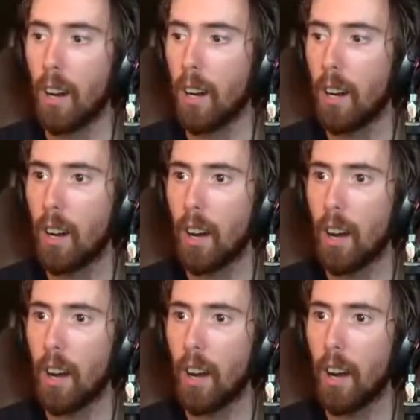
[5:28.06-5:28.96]

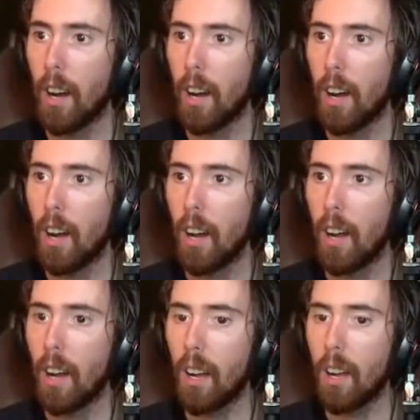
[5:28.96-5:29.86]
No one is speaking in this clip.